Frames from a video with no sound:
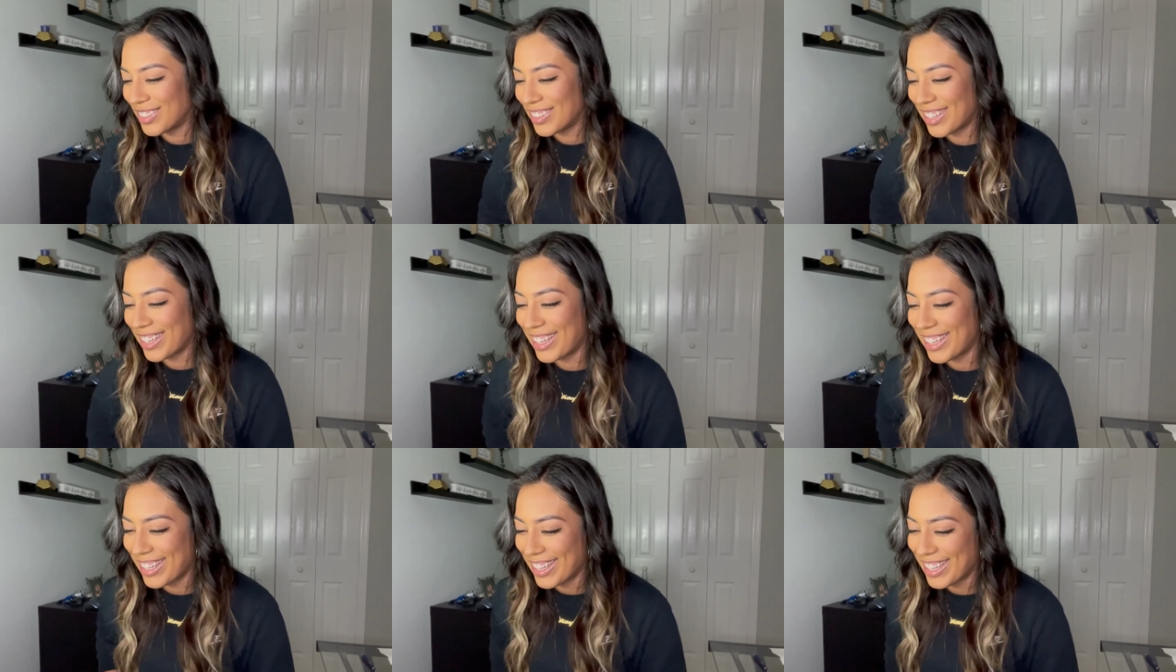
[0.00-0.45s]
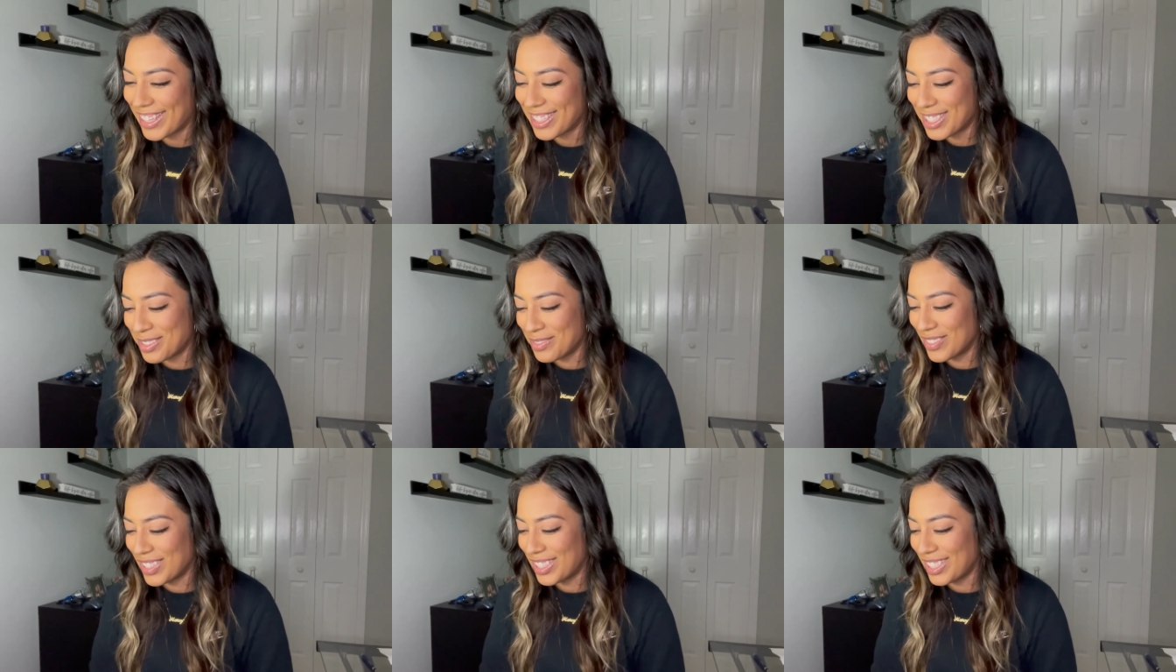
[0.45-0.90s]
Okay, yeah,
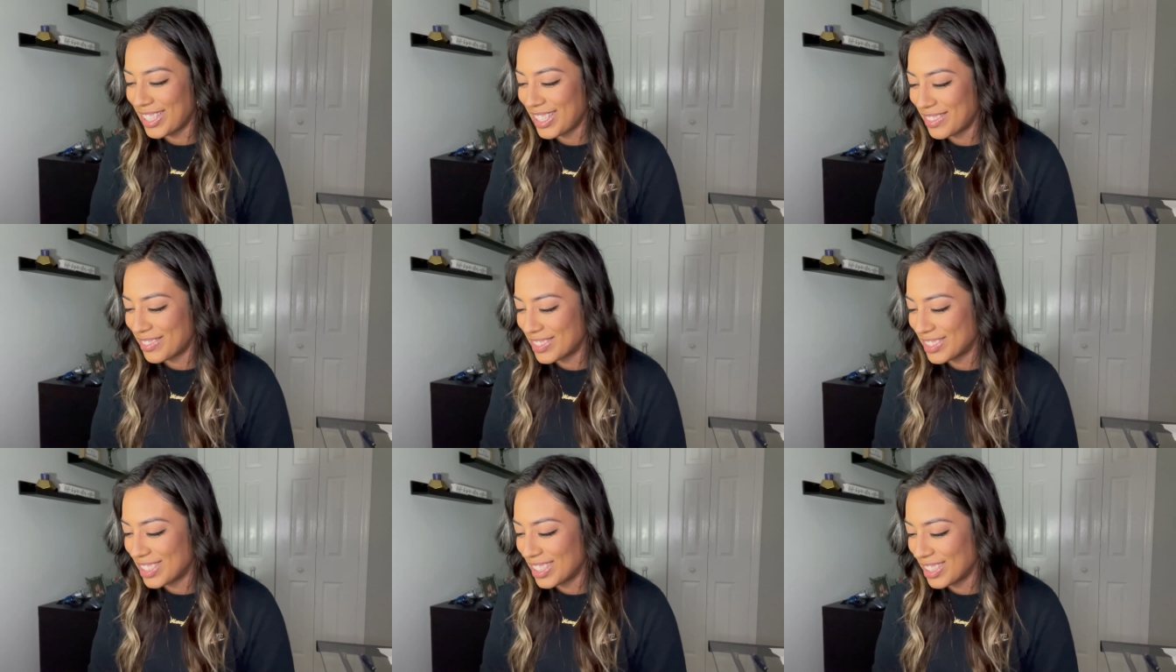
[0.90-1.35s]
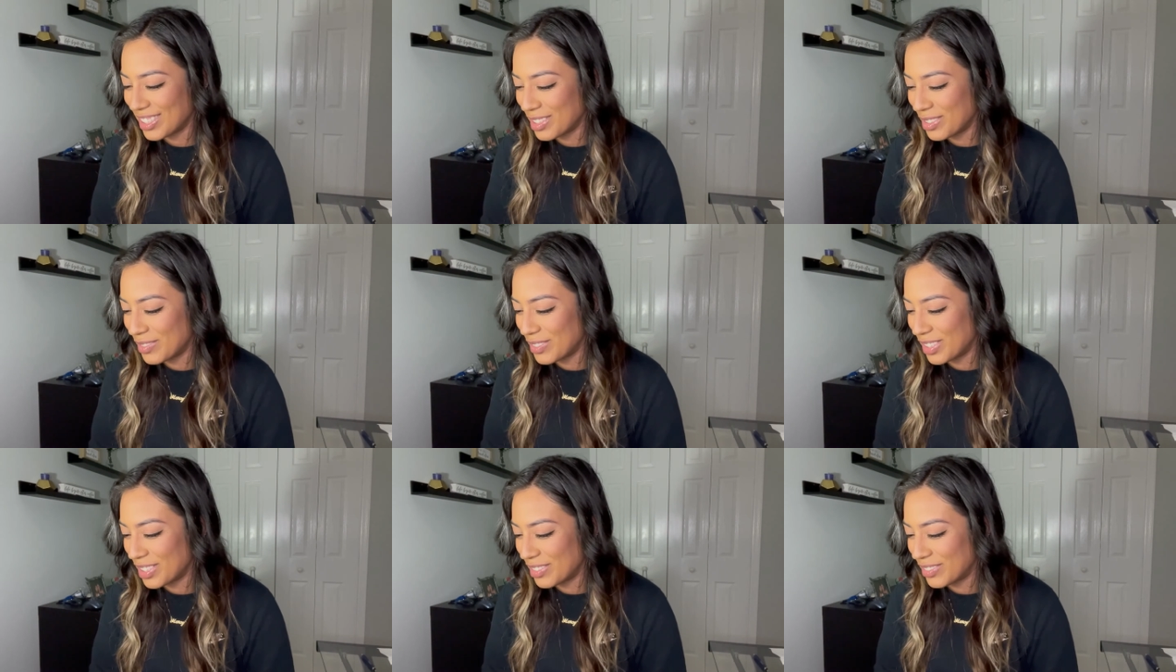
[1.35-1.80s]
this Monday was a little
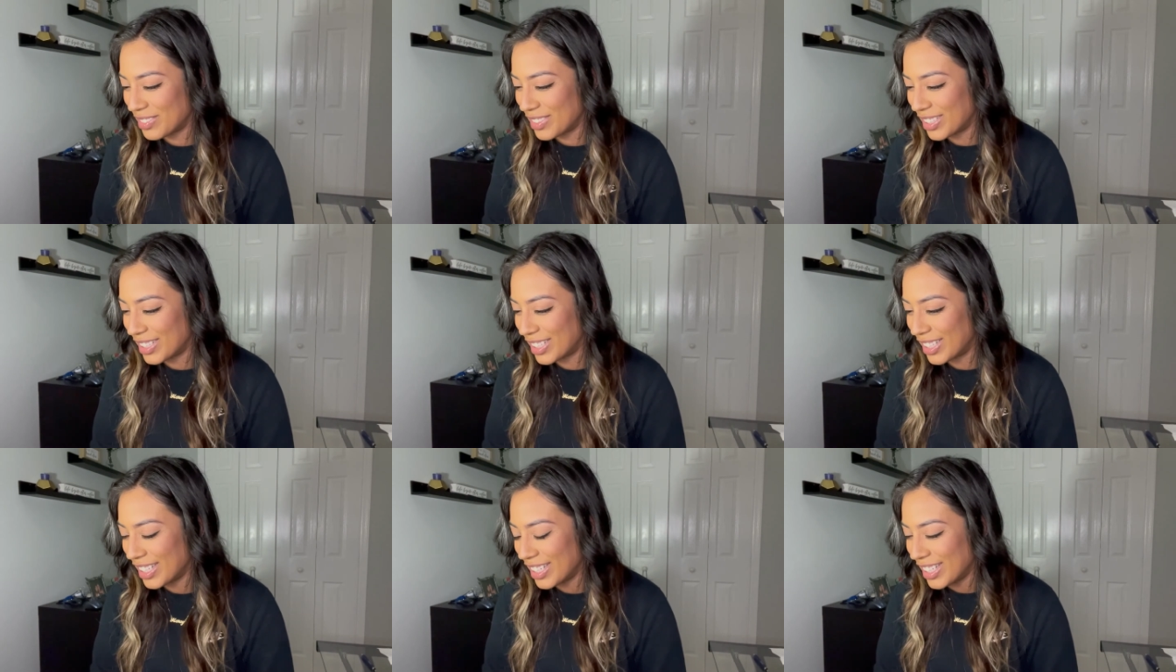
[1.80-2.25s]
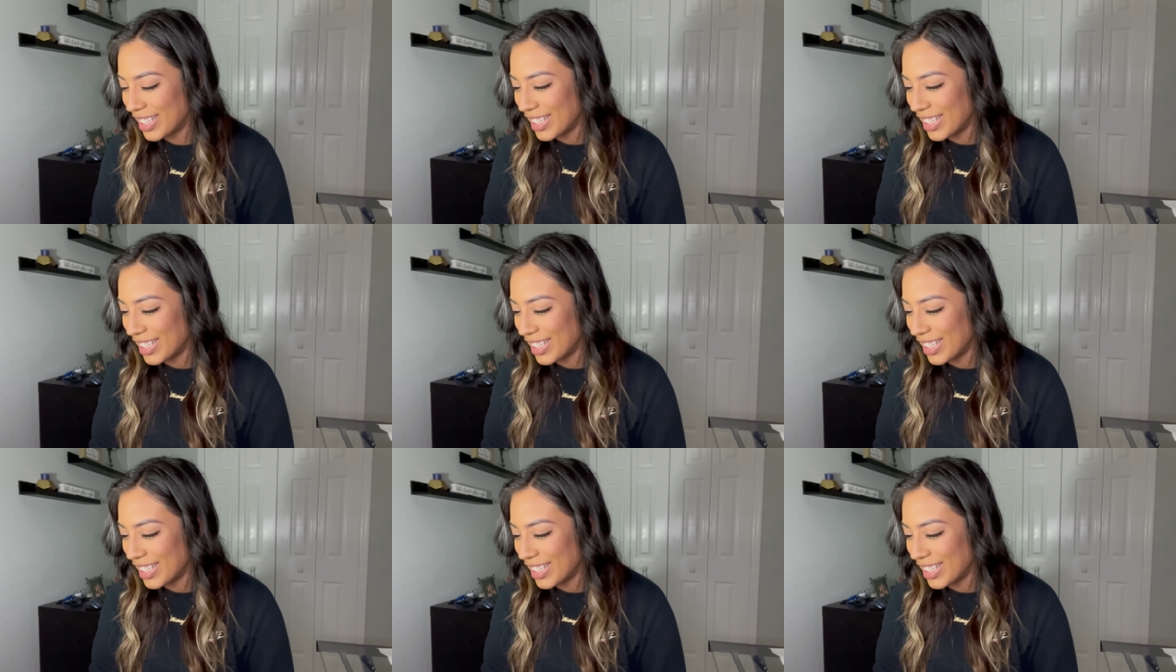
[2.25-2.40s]
bit of a,